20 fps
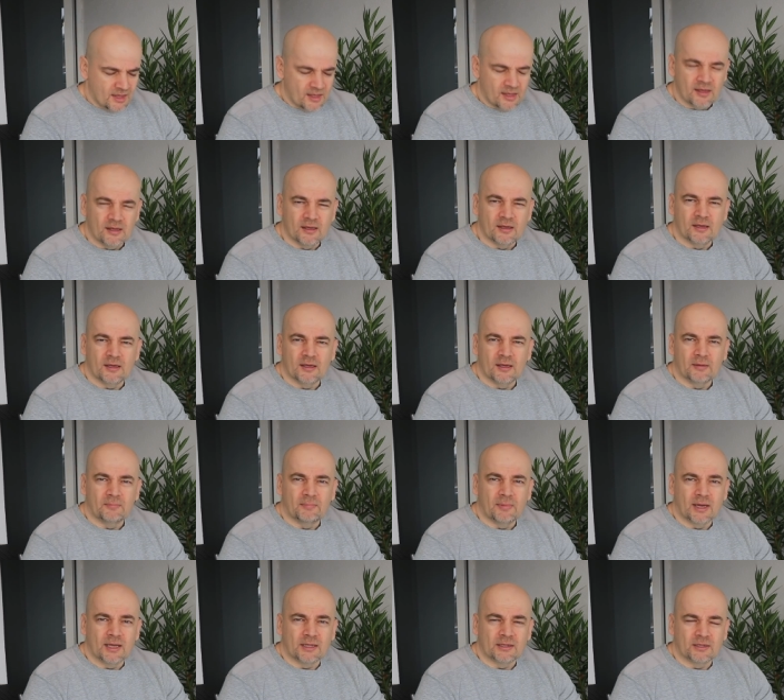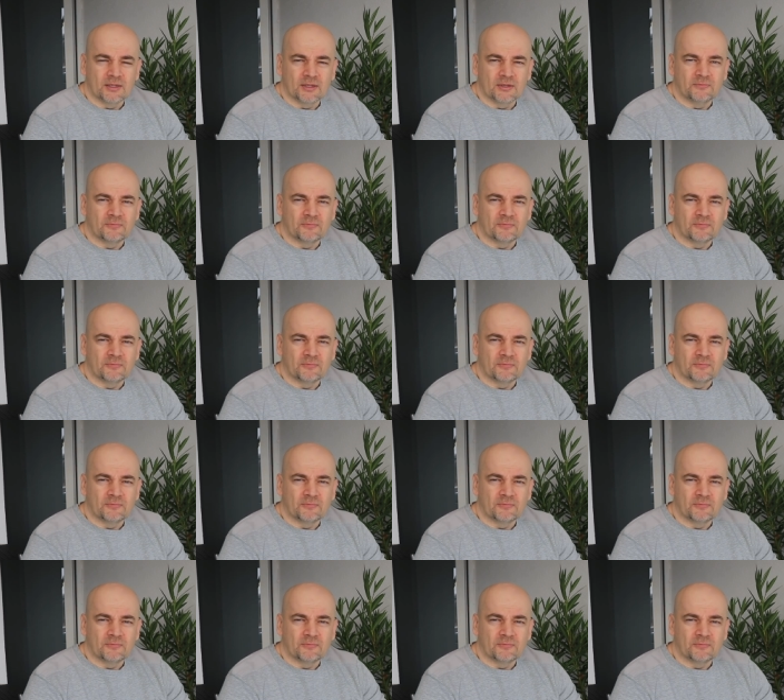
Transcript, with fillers: Uh, but uh,